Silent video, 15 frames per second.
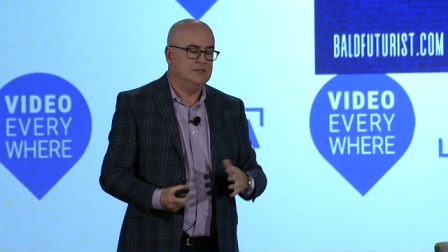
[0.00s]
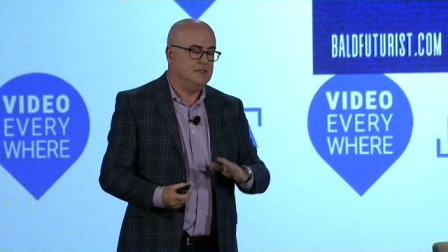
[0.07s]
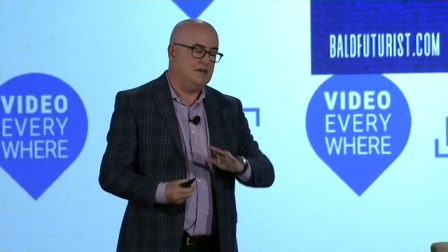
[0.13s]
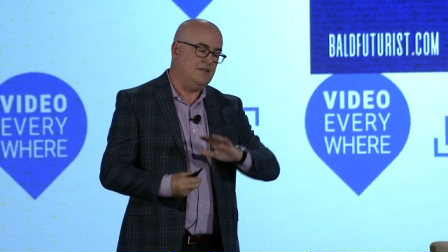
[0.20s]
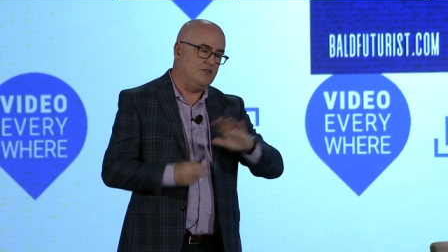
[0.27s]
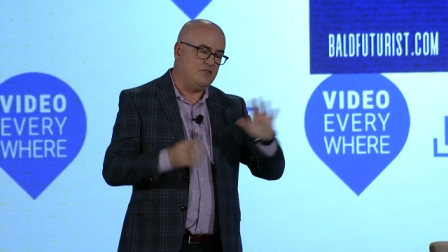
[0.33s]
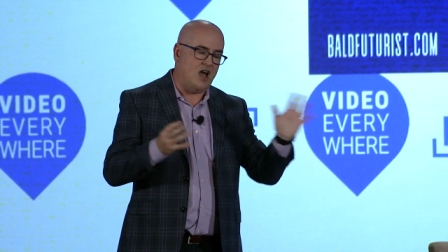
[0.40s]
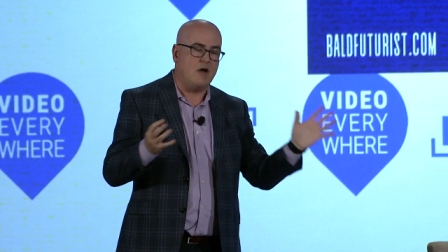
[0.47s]
and
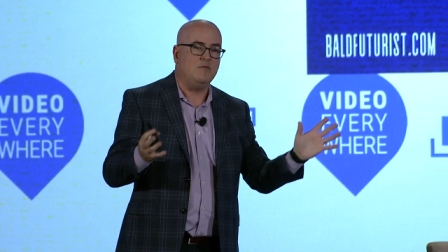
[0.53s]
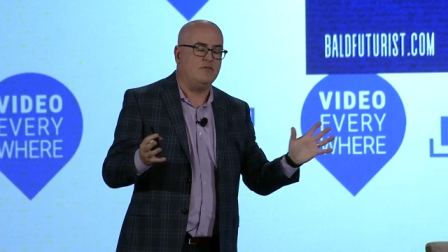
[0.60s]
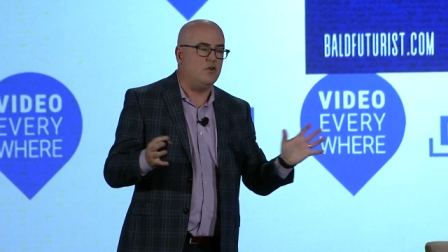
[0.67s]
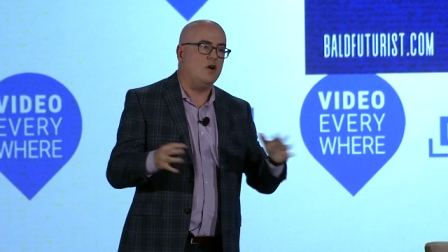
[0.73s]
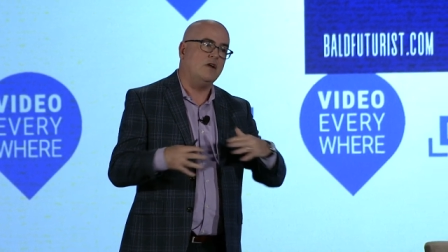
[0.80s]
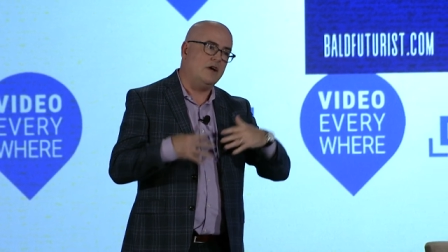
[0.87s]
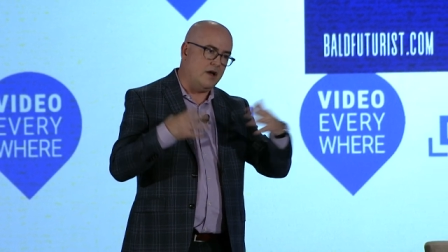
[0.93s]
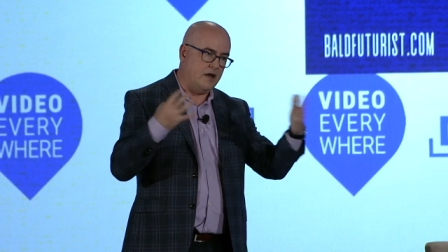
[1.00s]
in the time we've
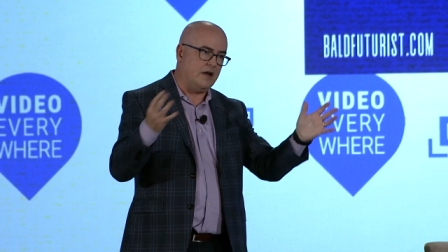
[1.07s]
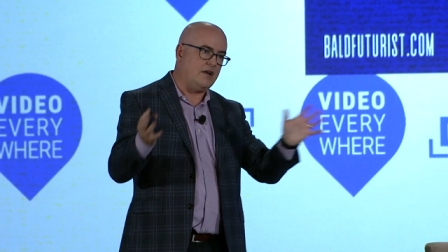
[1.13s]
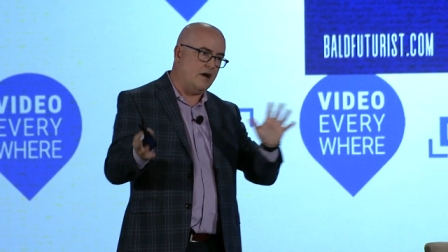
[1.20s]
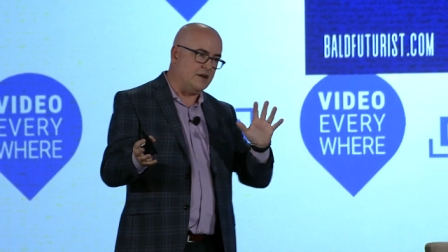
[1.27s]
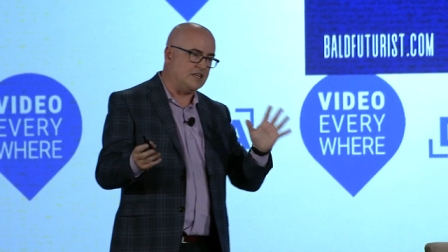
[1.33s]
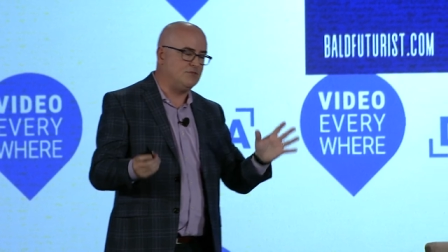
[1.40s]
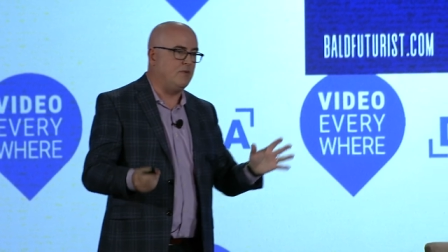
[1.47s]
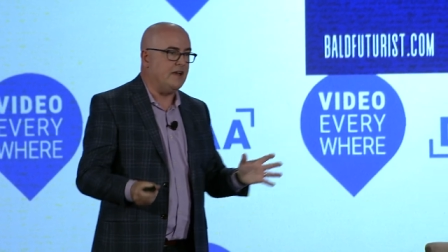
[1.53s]
got, I
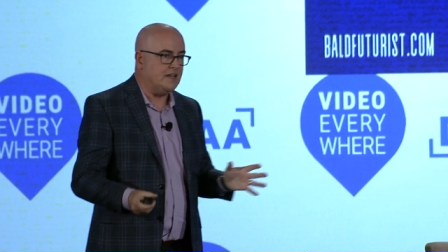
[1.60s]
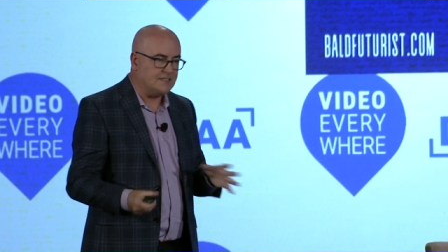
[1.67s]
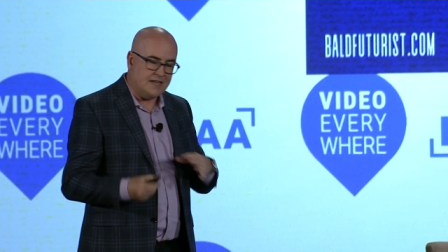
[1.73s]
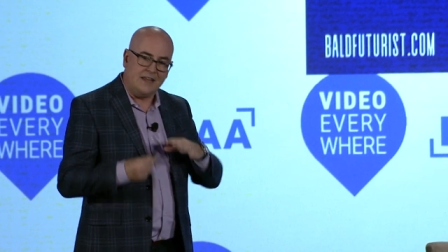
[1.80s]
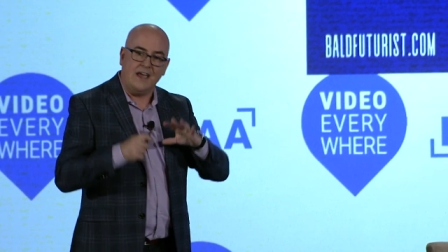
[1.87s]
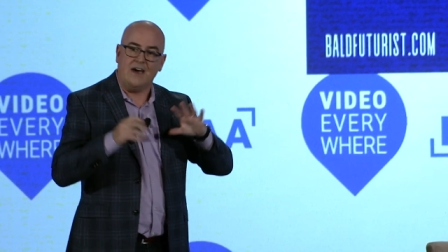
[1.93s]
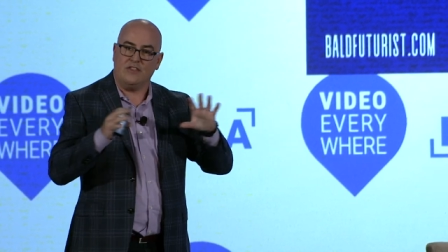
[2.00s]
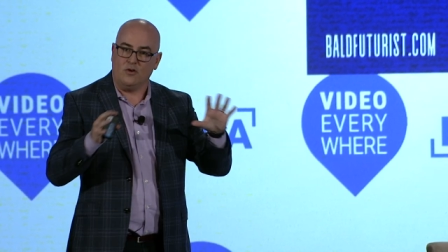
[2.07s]
can't explain
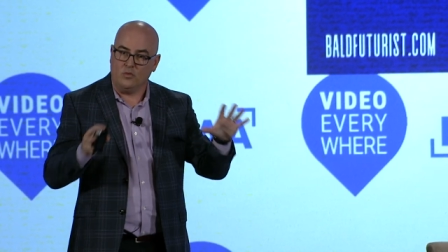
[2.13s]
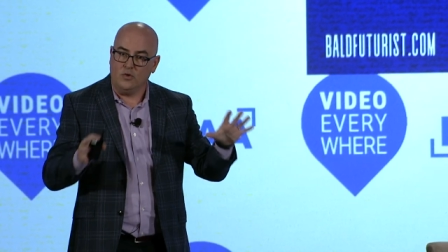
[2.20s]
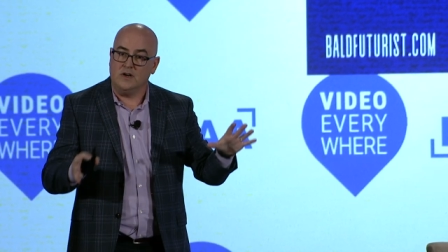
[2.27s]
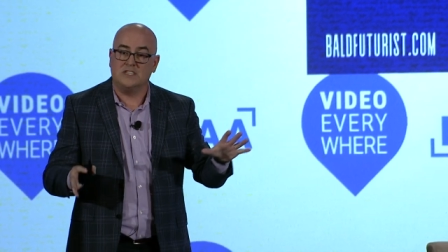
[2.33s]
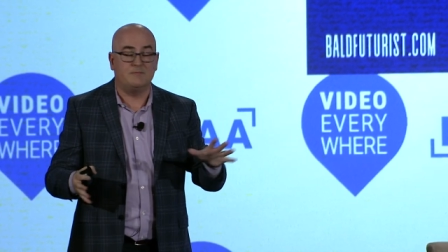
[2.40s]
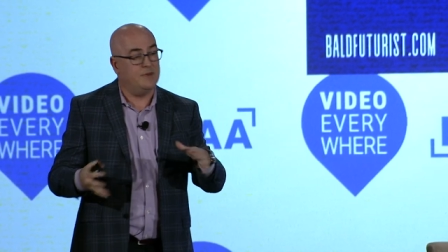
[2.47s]
exactly how that works.